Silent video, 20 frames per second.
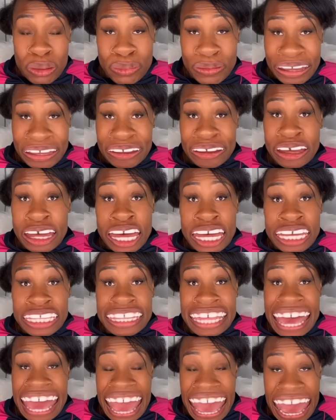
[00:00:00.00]
Well,
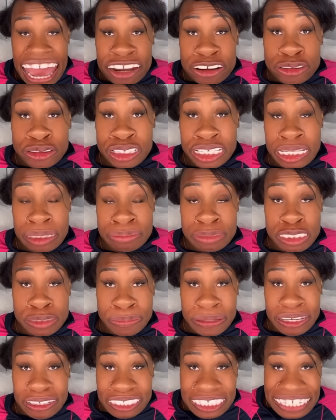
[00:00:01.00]
the acronym
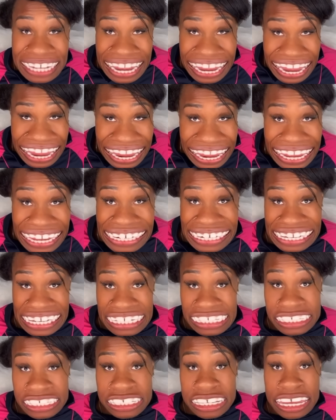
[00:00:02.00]
spells
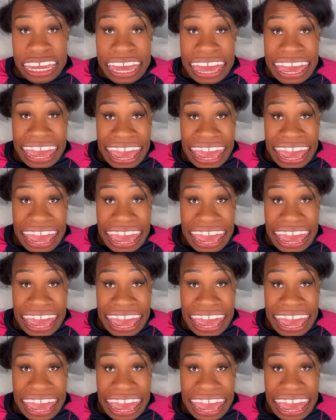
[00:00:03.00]
Anis.